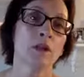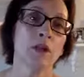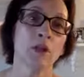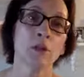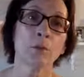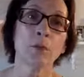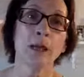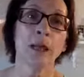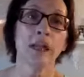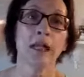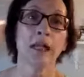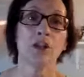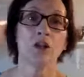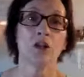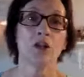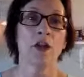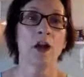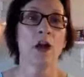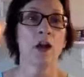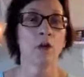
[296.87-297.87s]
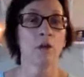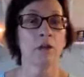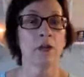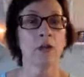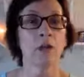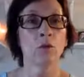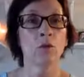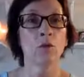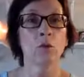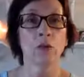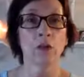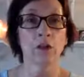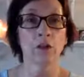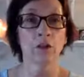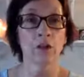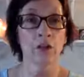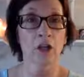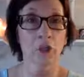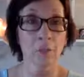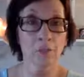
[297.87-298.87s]
page and how they work
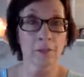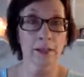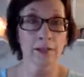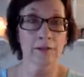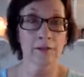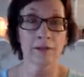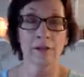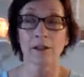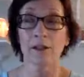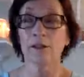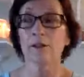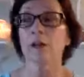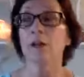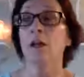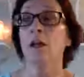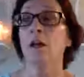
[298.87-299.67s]
their business.